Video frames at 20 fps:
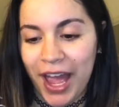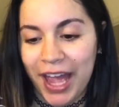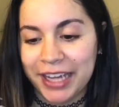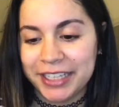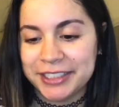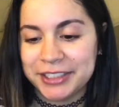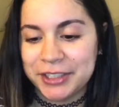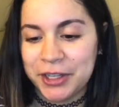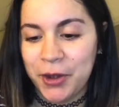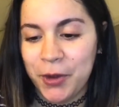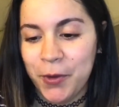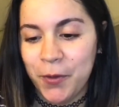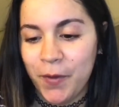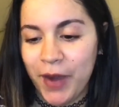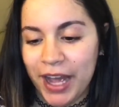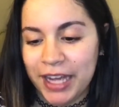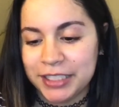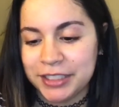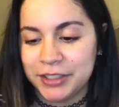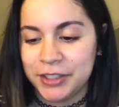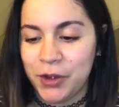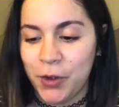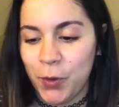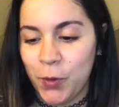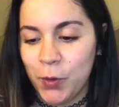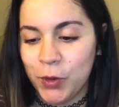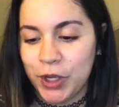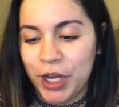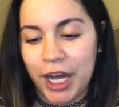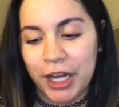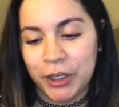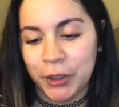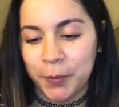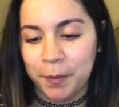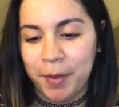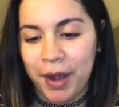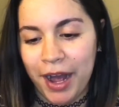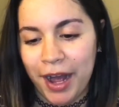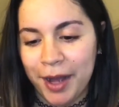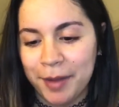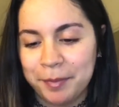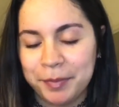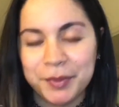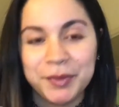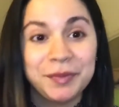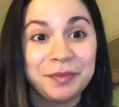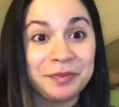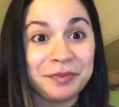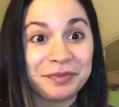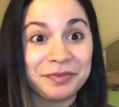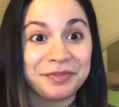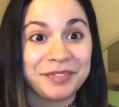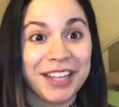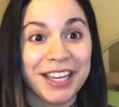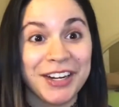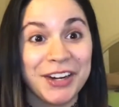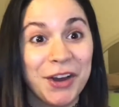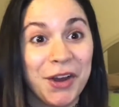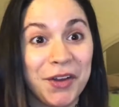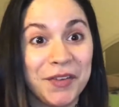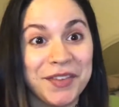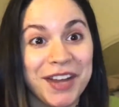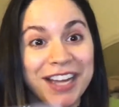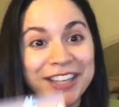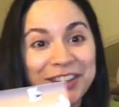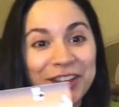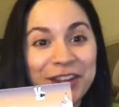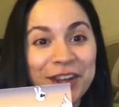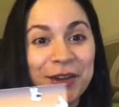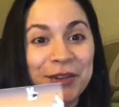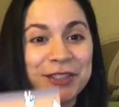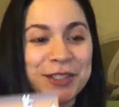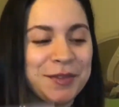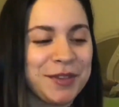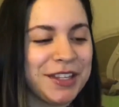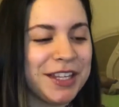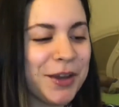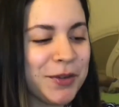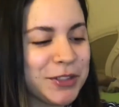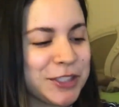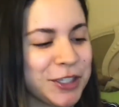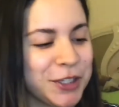XOXO Colourpop." I don't know. I thought that was something that was